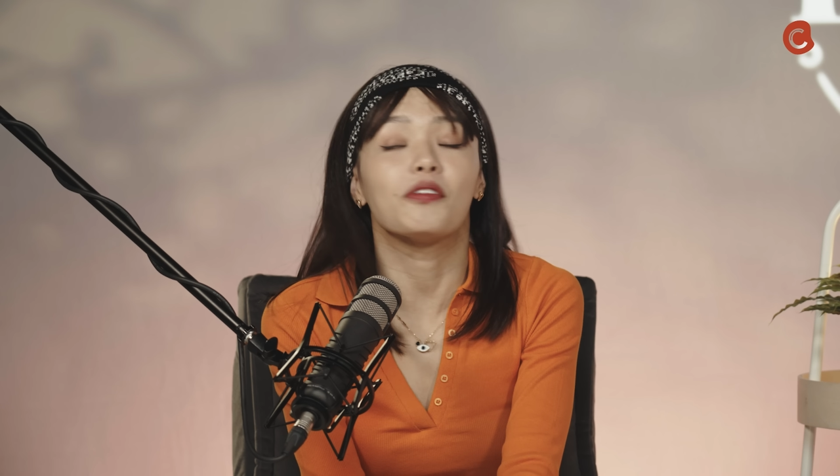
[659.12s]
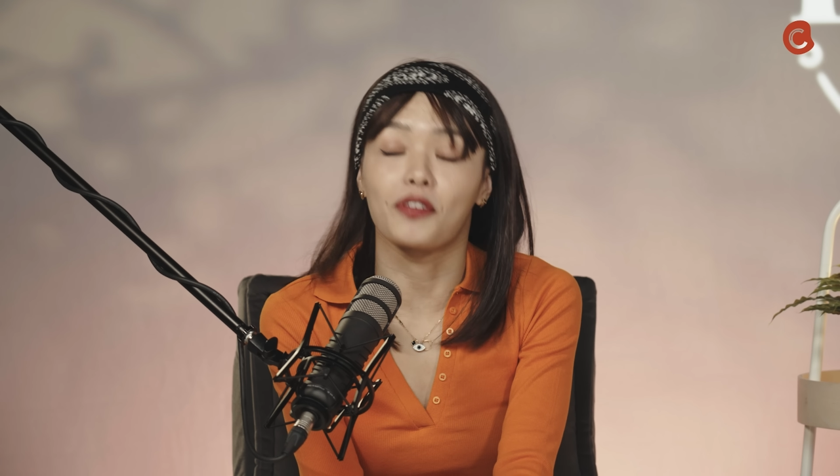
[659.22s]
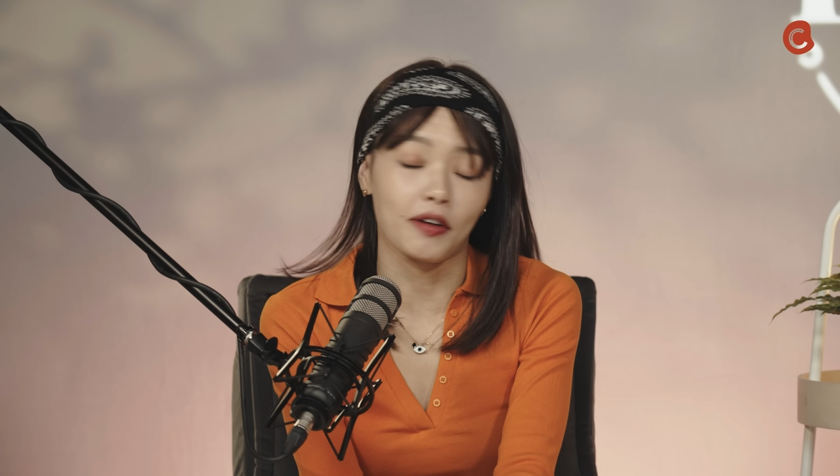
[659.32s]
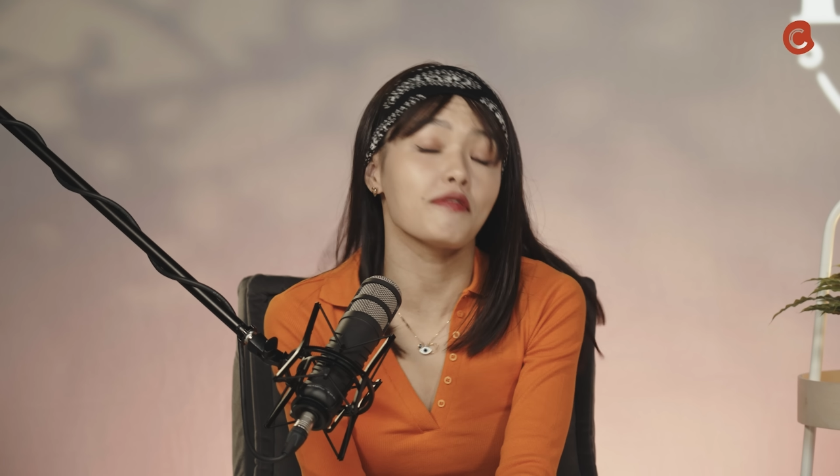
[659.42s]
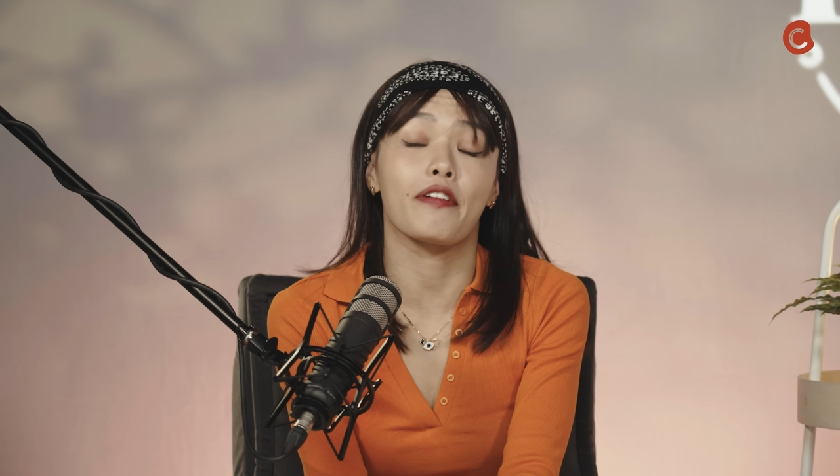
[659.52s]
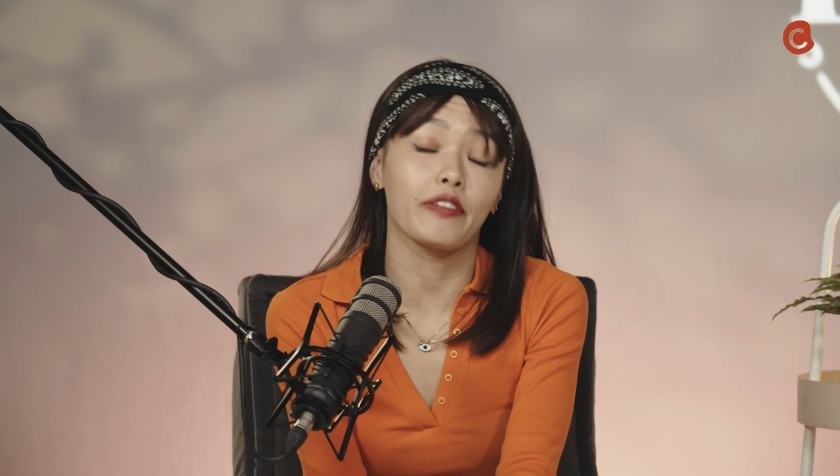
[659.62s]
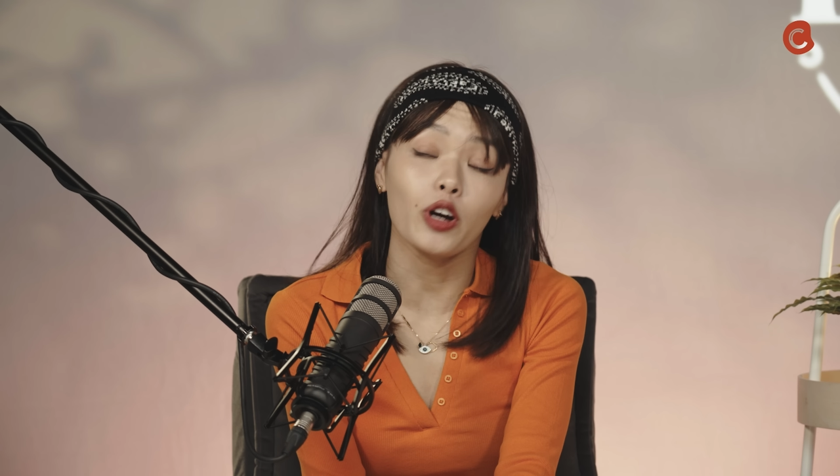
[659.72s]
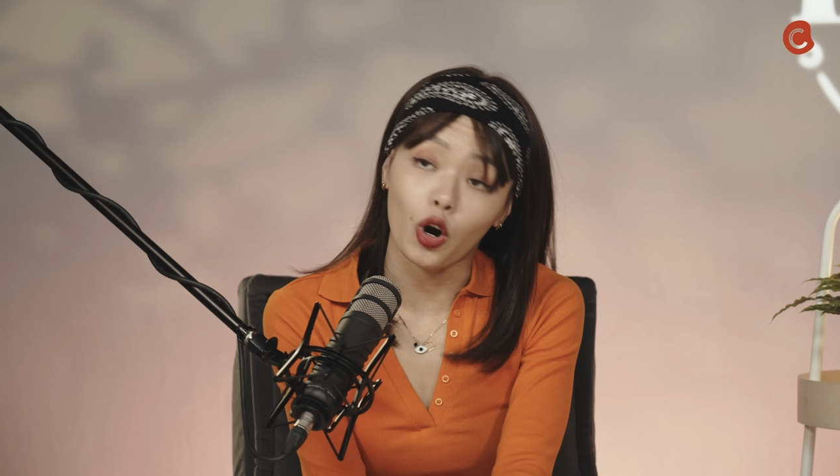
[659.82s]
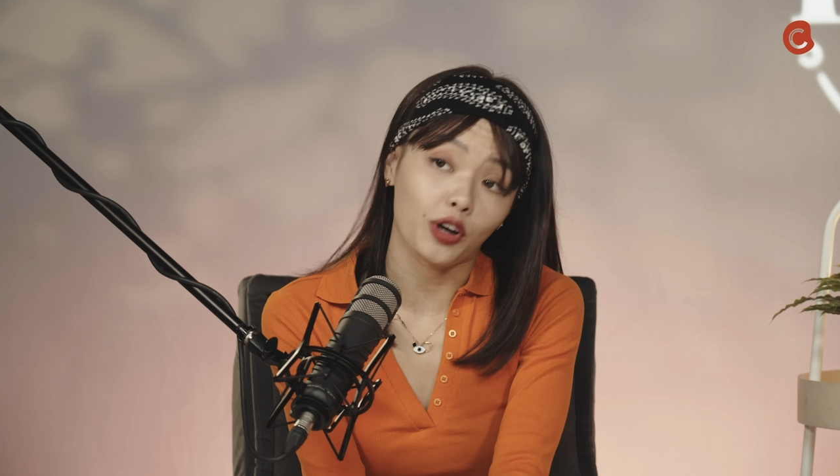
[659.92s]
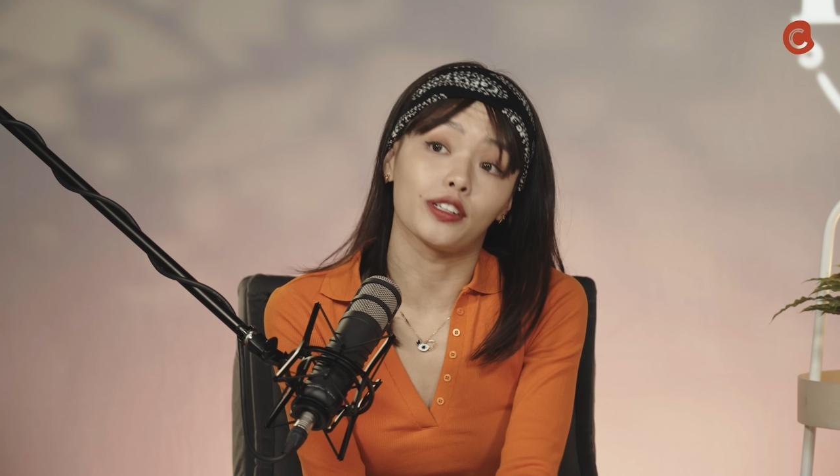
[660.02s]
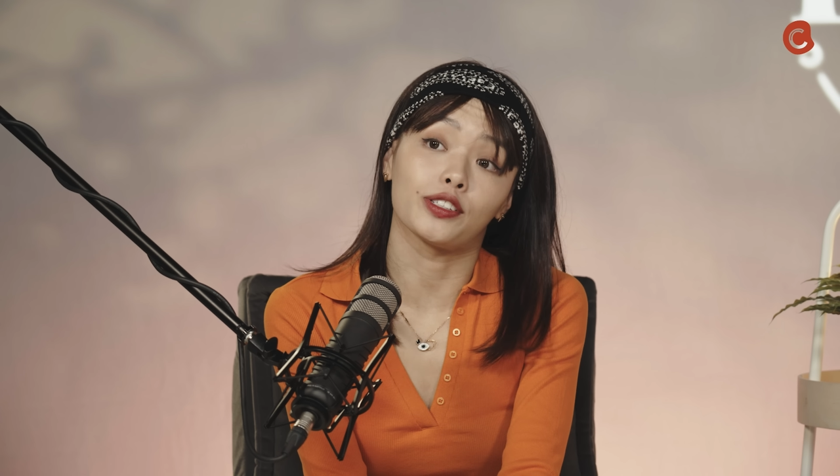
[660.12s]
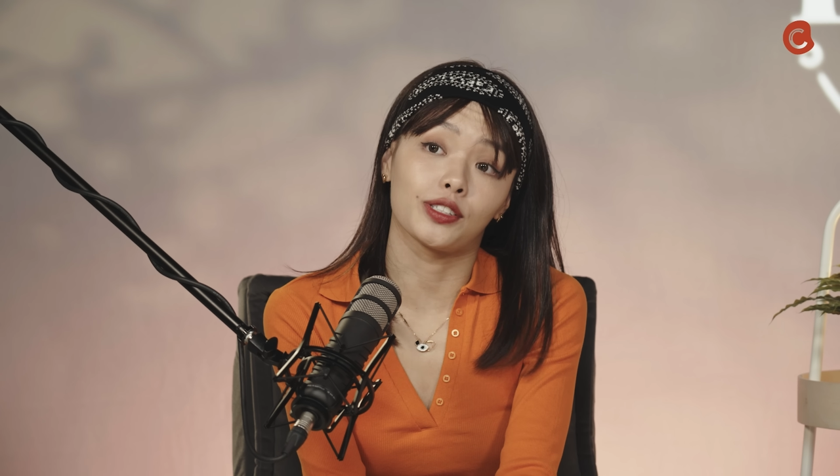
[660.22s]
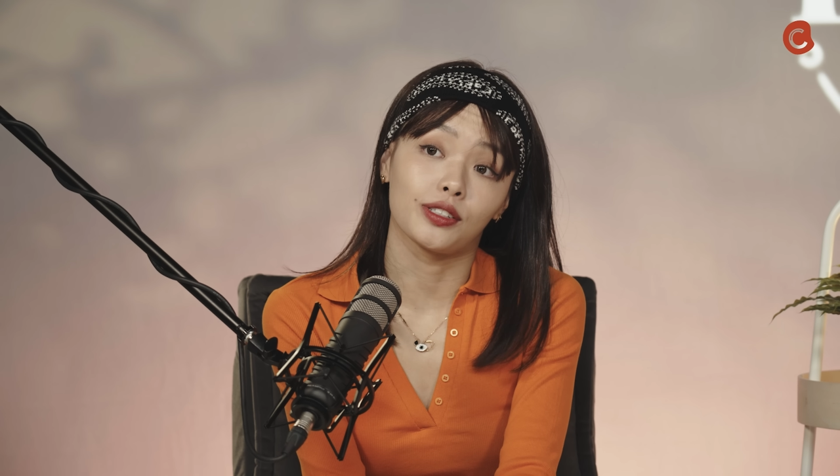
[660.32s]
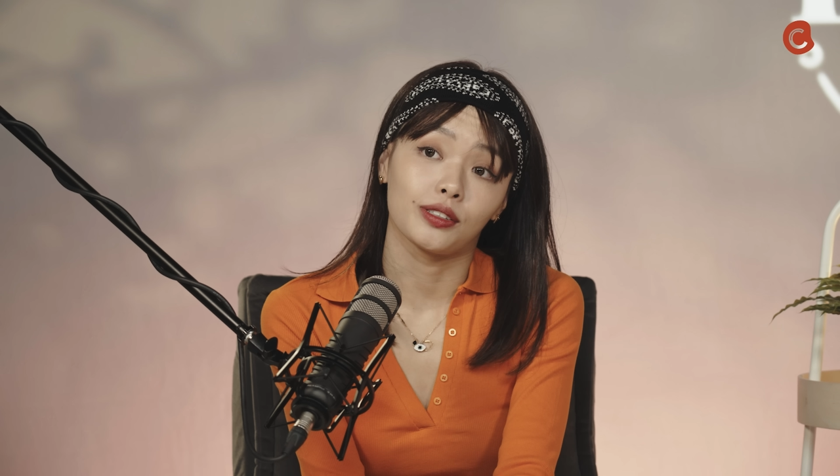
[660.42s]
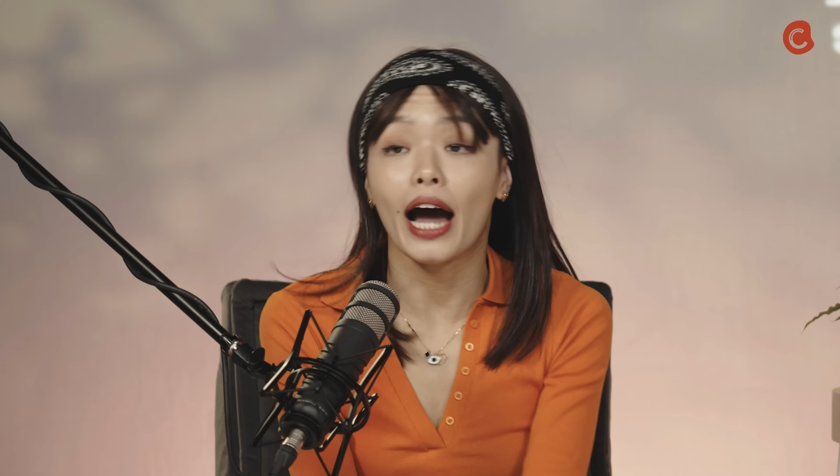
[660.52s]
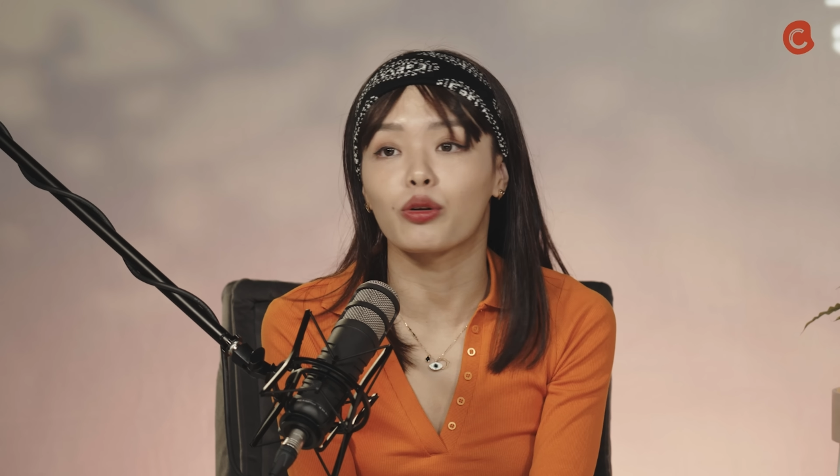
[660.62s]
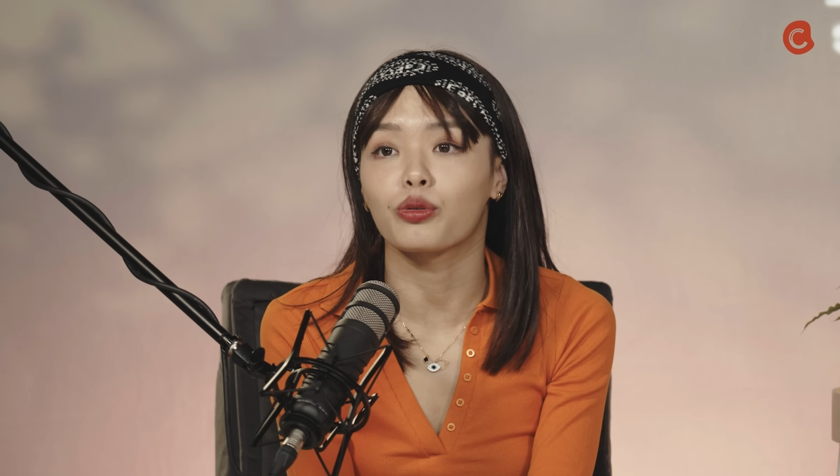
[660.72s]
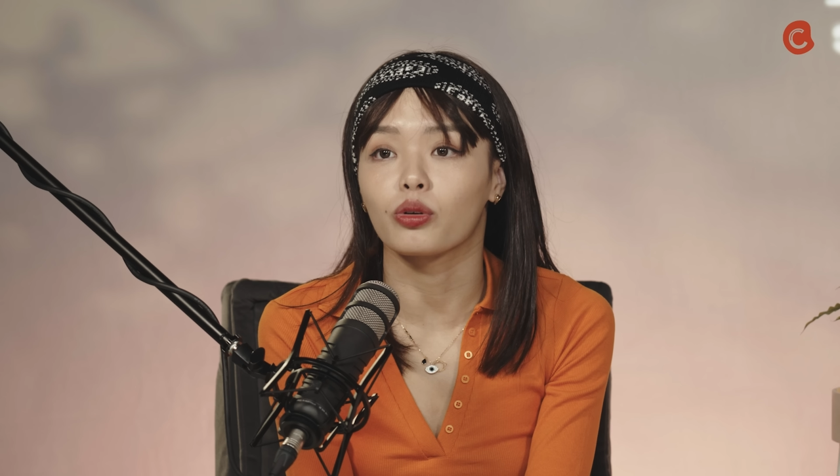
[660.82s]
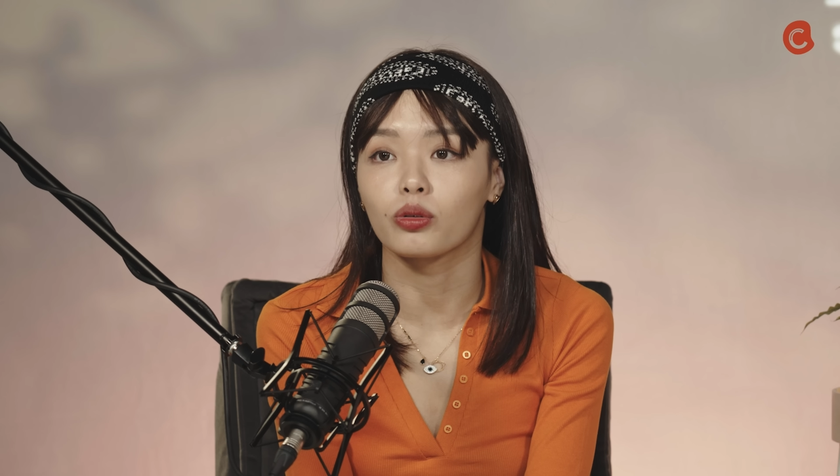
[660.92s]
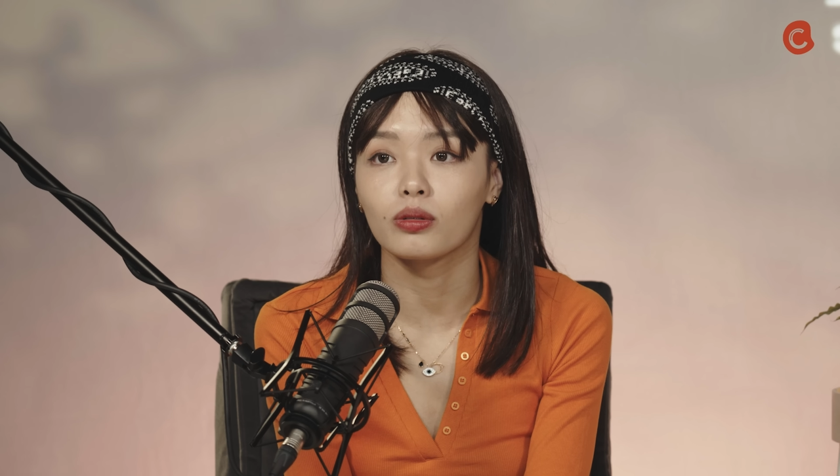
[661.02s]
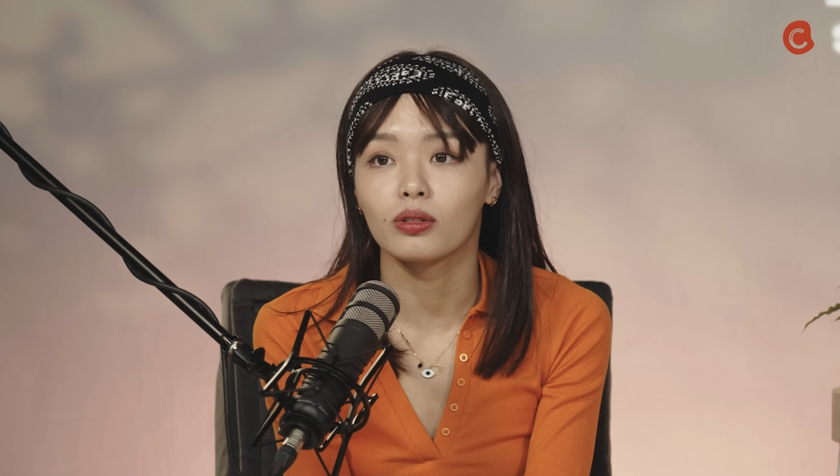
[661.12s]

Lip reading: be very, very honest. I don't know.